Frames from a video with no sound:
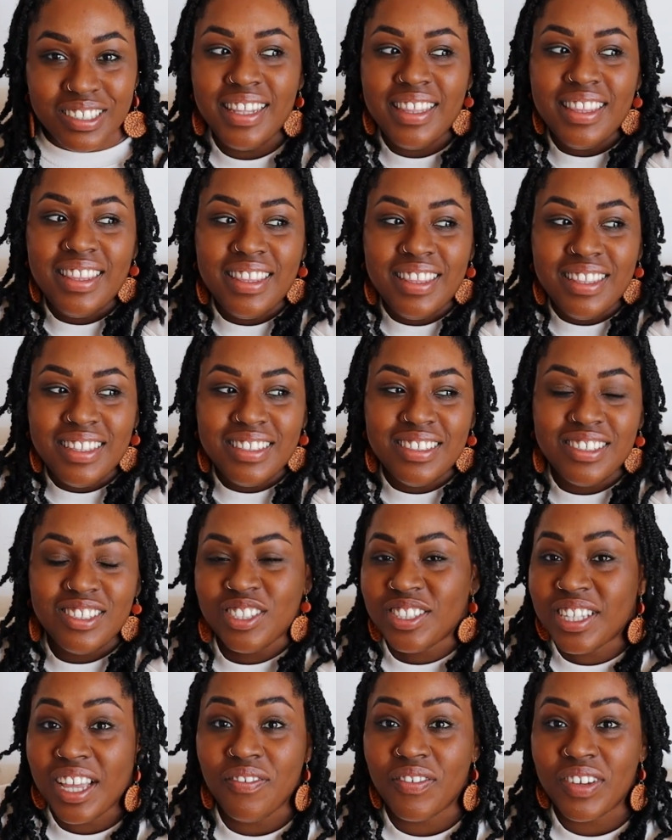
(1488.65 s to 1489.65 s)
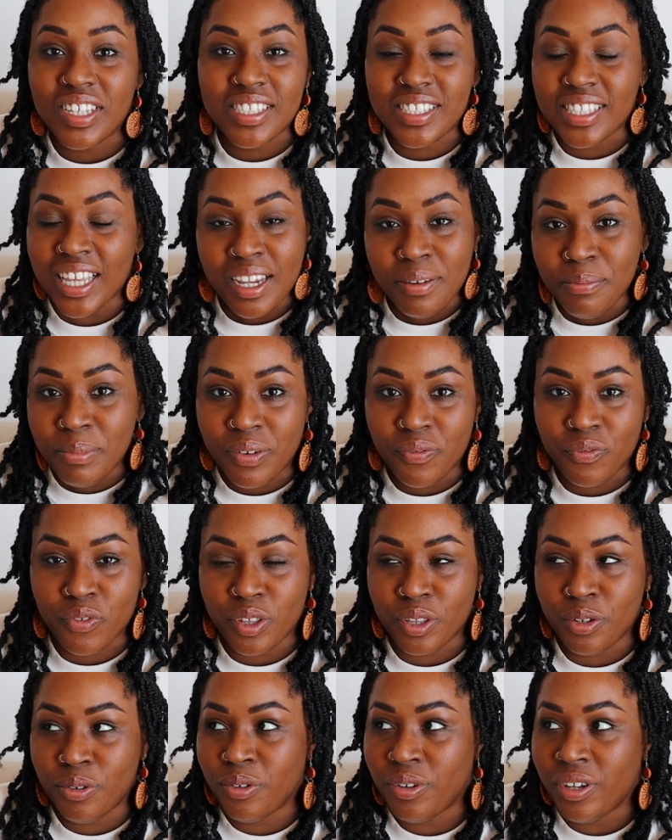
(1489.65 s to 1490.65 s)
and just have excitement
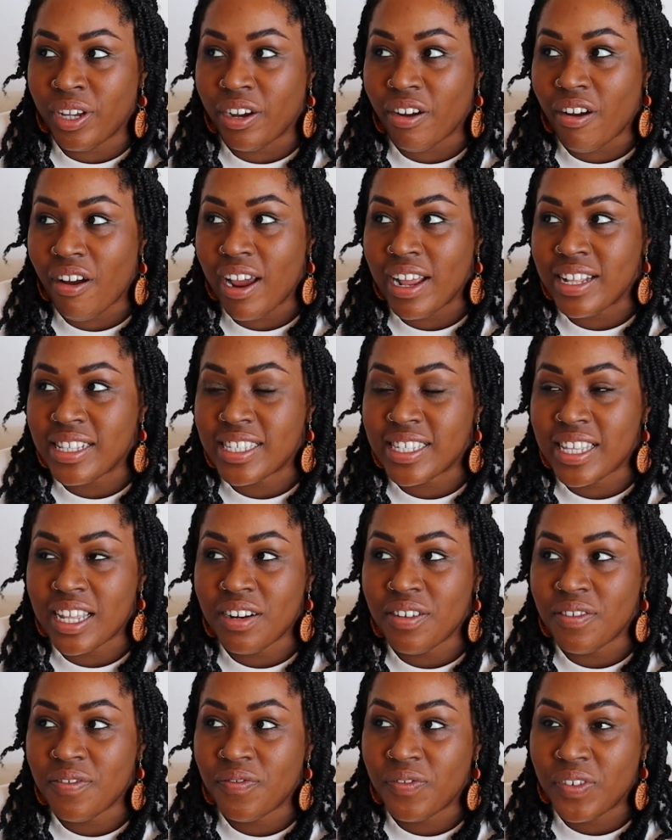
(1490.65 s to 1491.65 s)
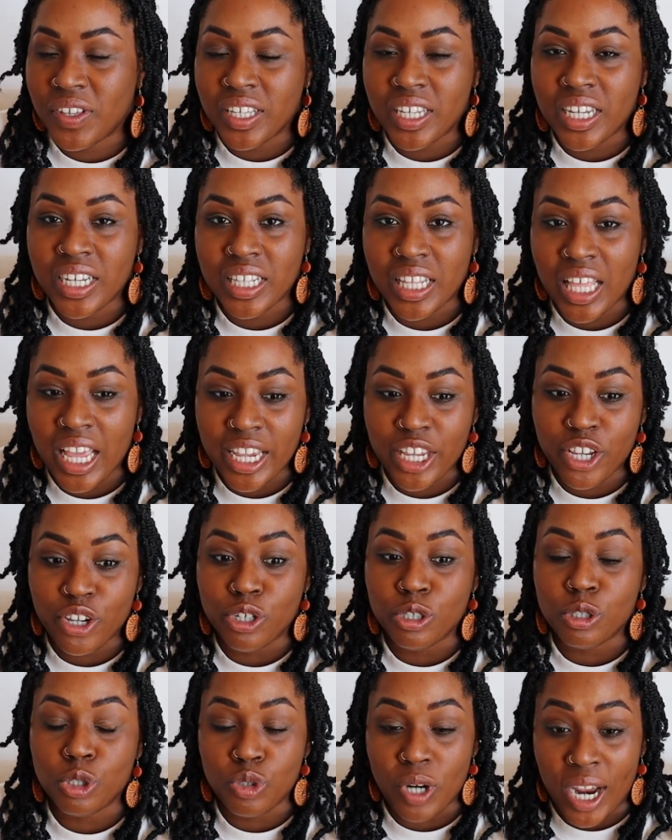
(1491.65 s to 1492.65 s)
for the new year instead of feeling like
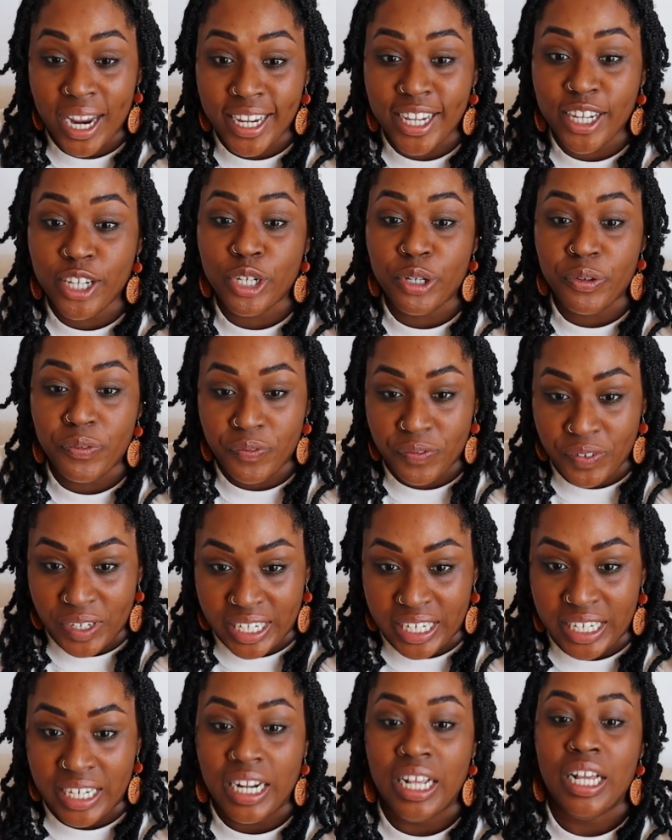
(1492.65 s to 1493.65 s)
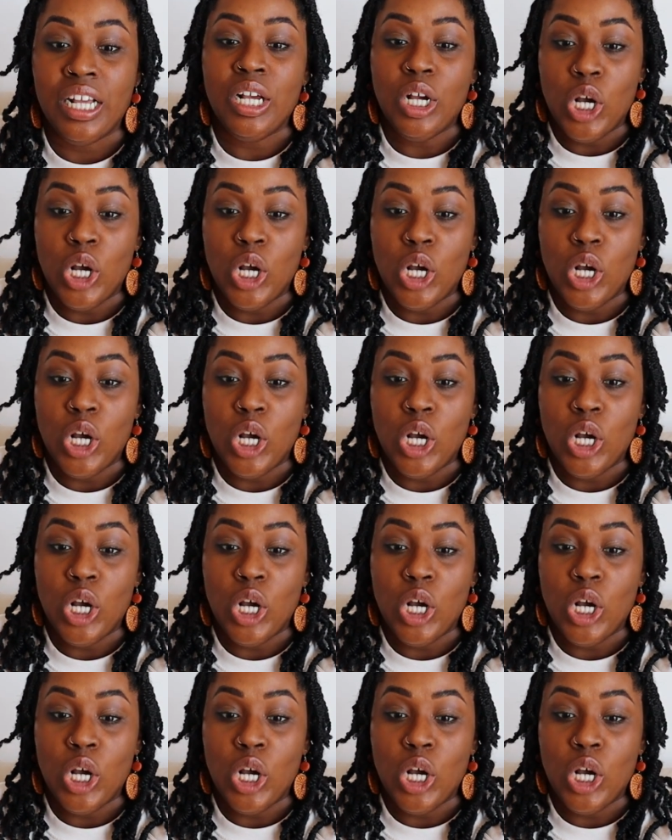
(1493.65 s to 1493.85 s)
you're dragging your feet